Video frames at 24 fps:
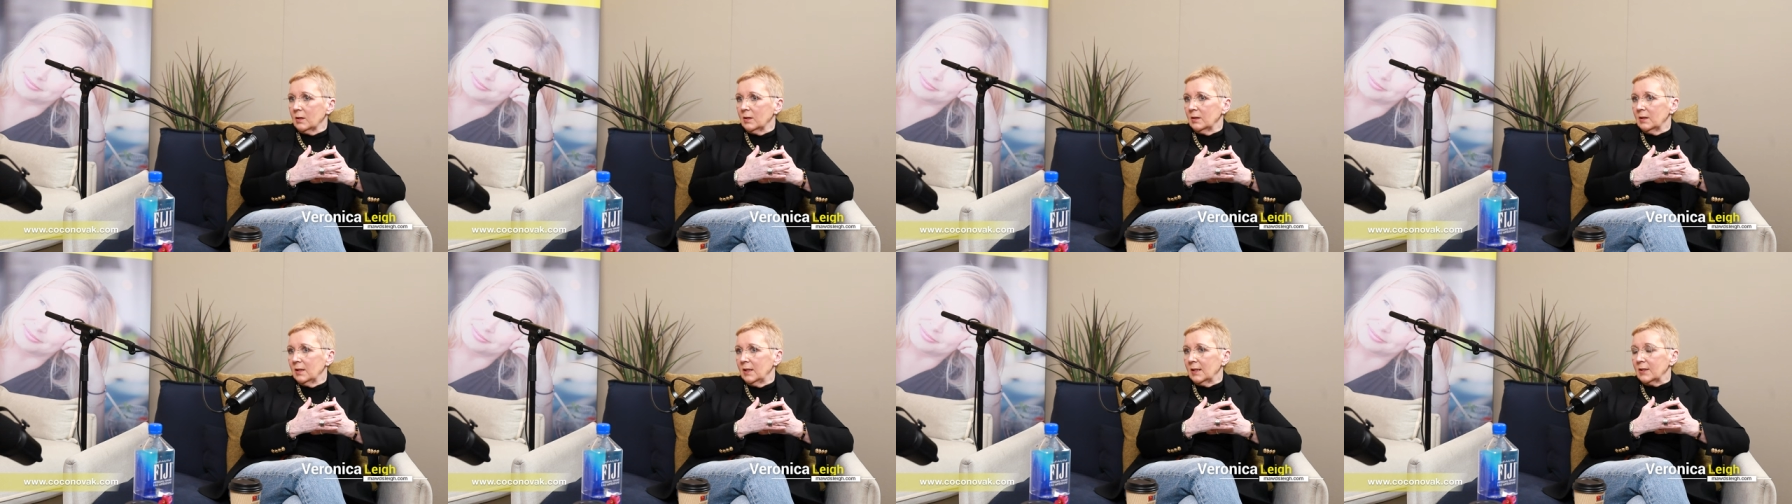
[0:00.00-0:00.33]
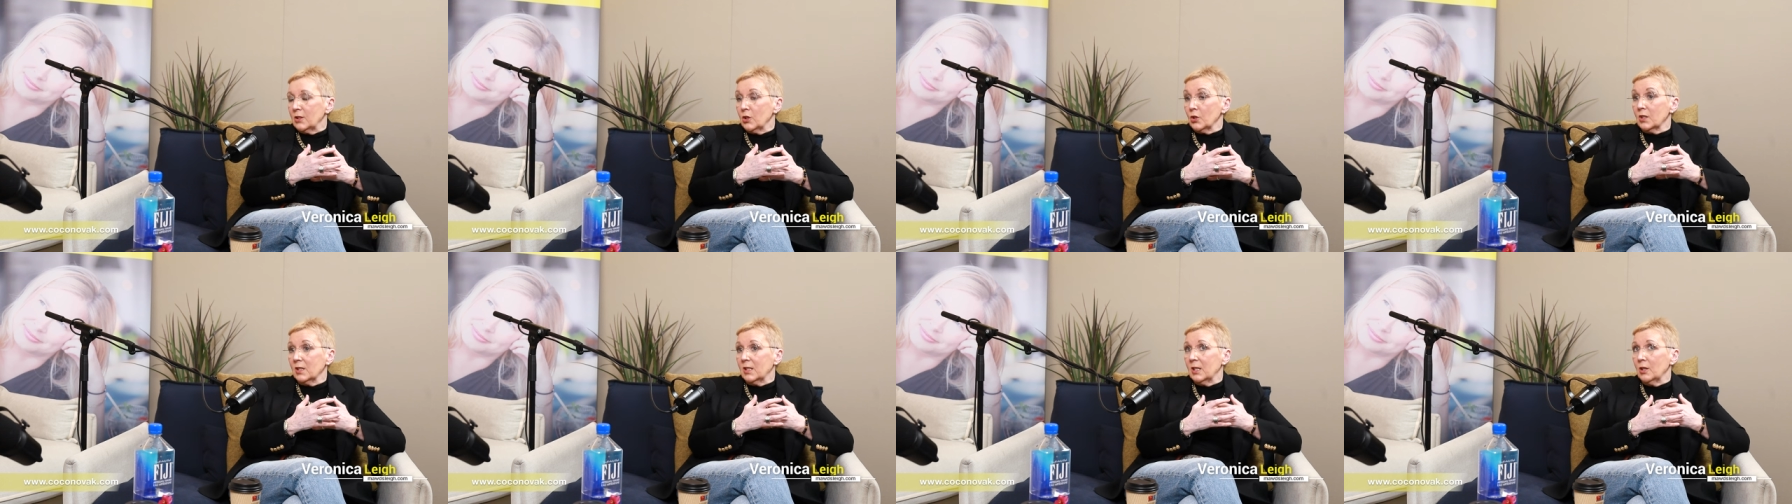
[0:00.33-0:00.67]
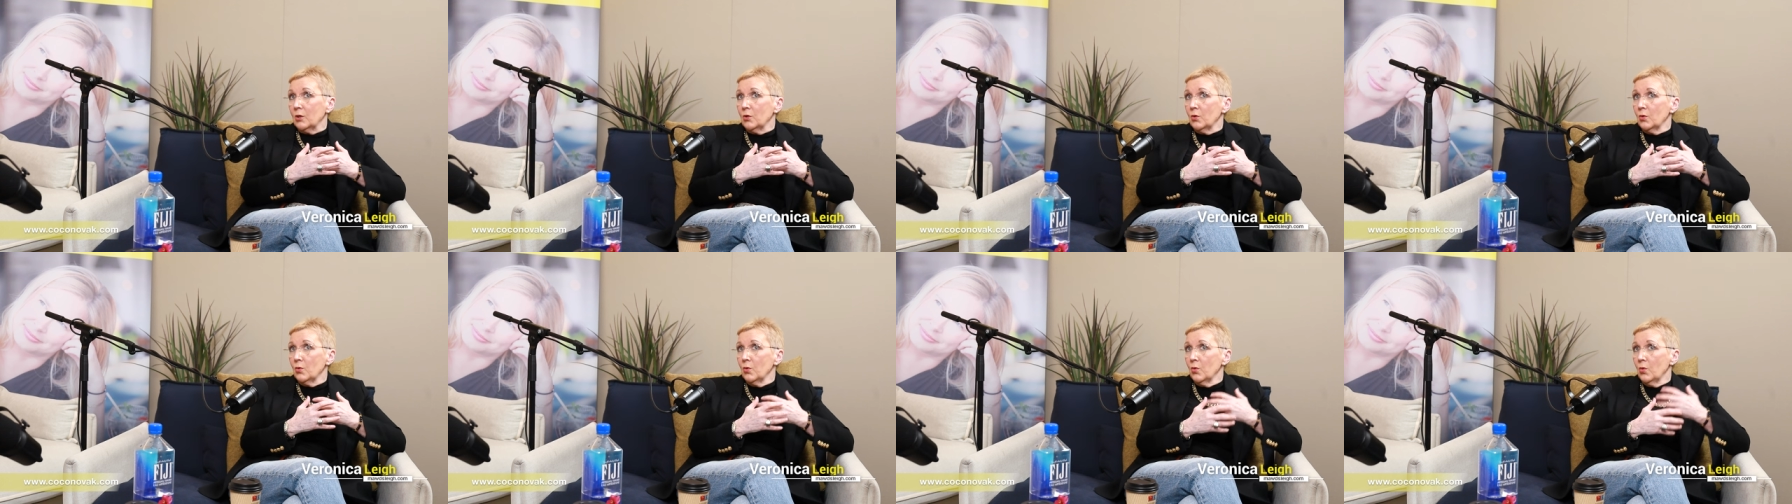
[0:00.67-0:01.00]
I just
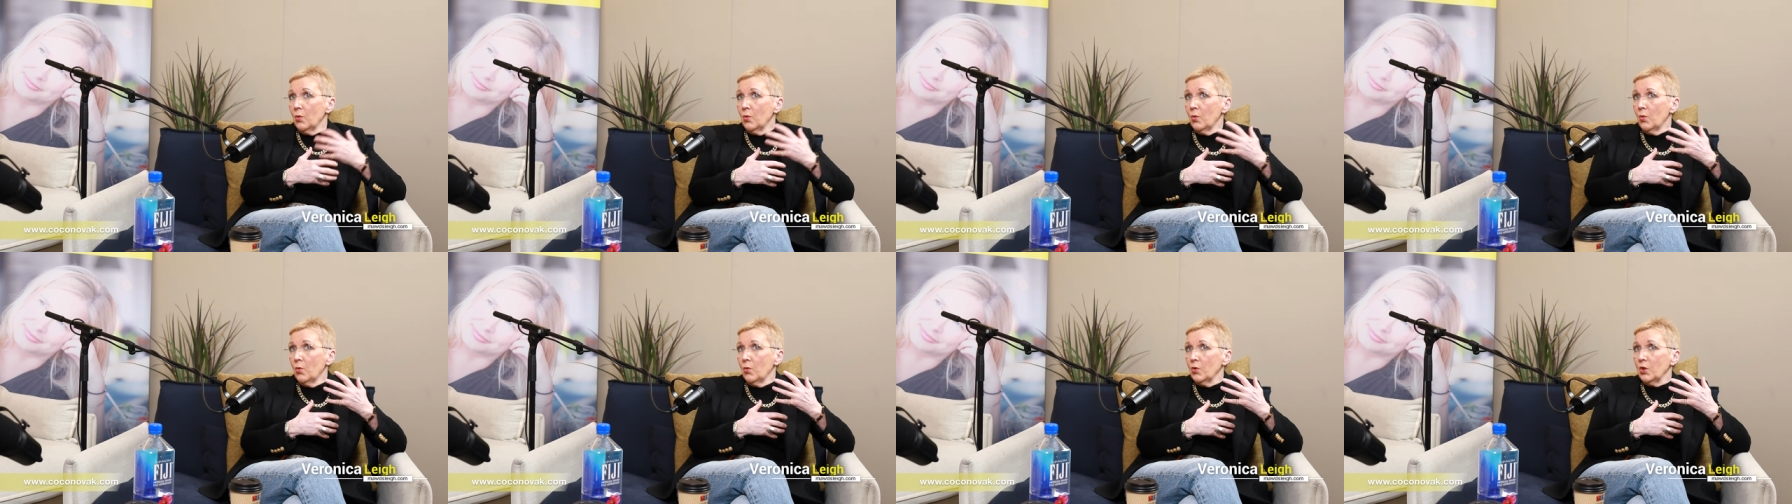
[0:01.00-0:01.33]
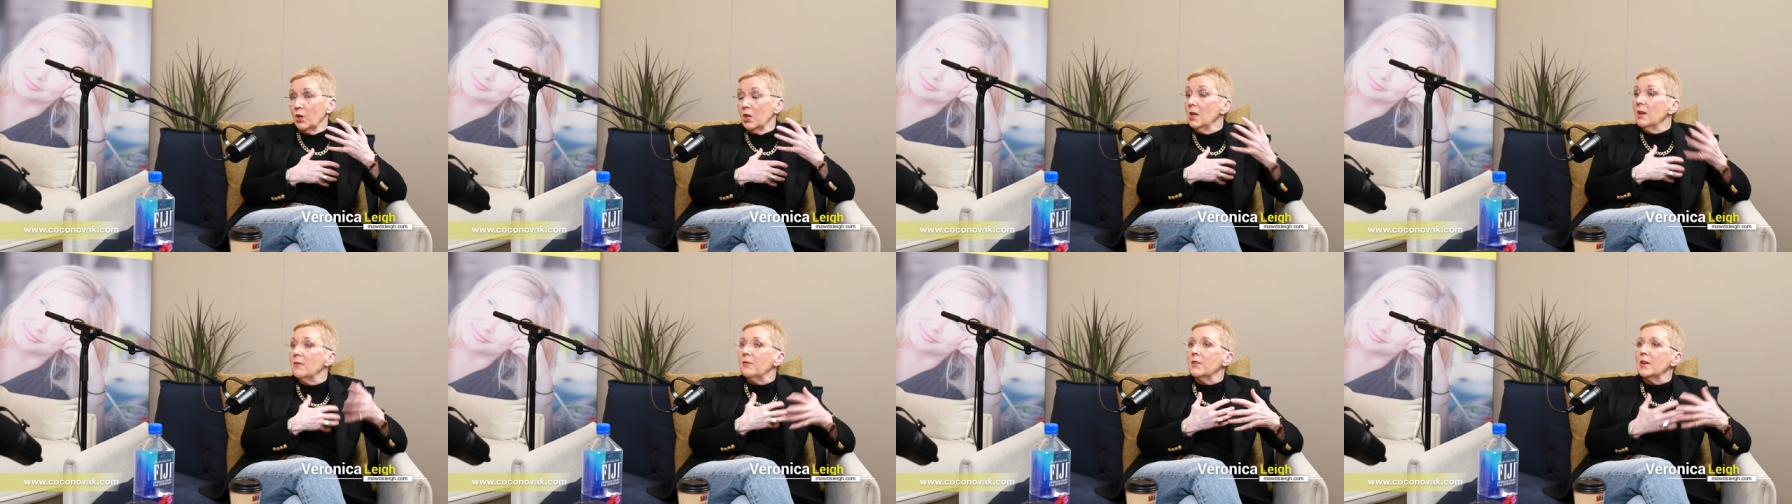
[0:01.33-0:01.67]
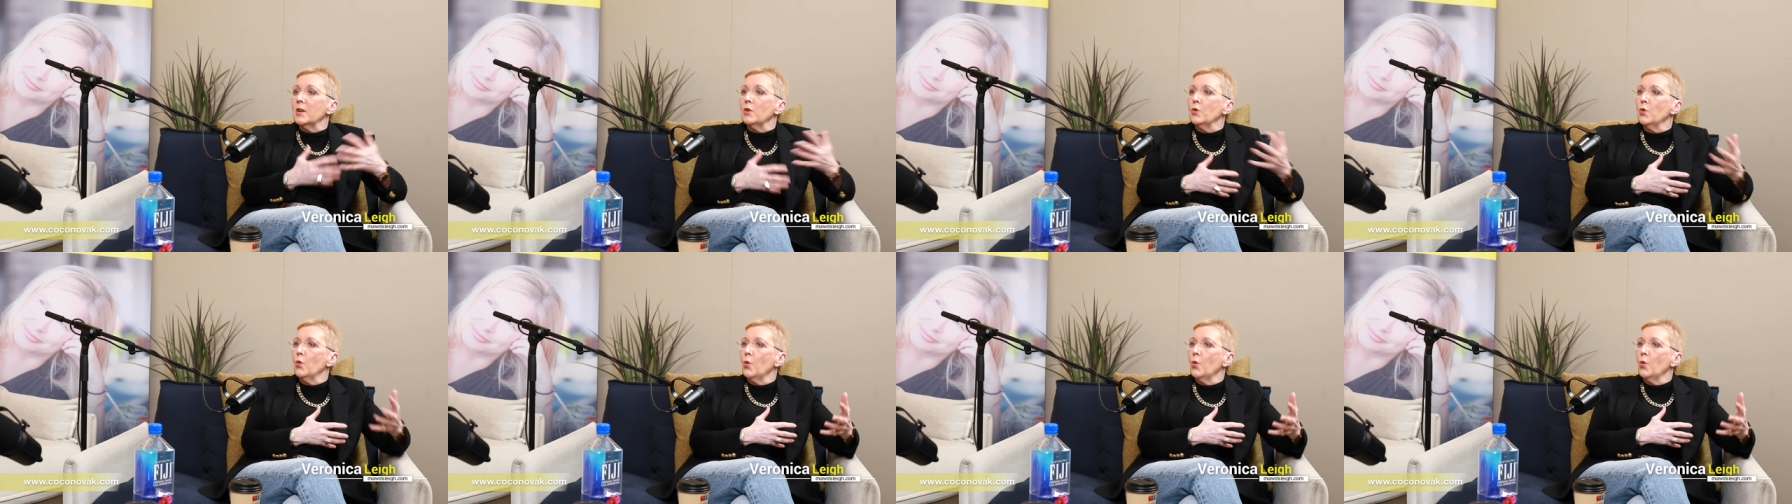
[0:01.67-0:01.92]
didn't know. You never know